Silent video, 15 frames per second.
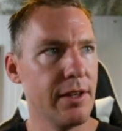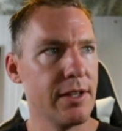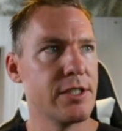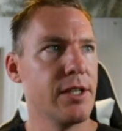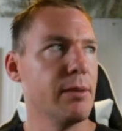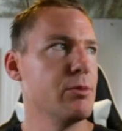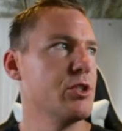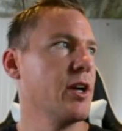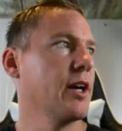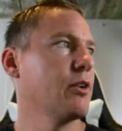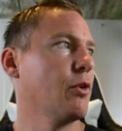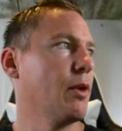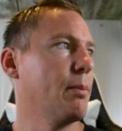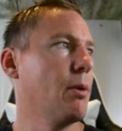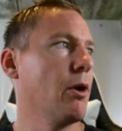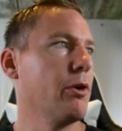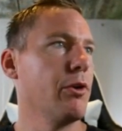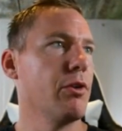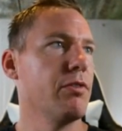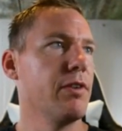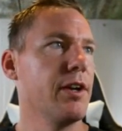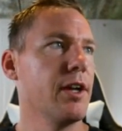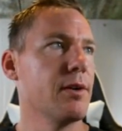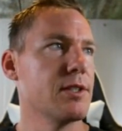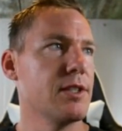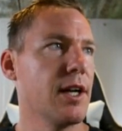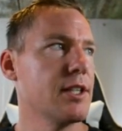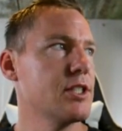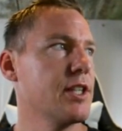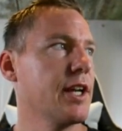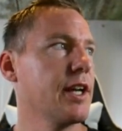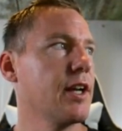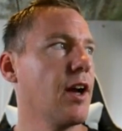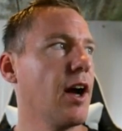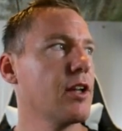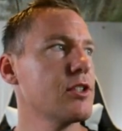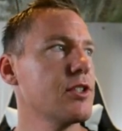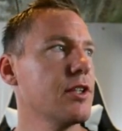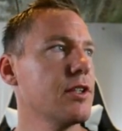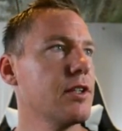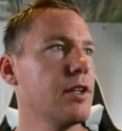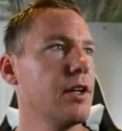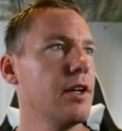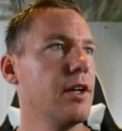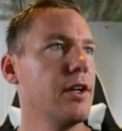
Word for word: the subject or the part of your video is not staying constant.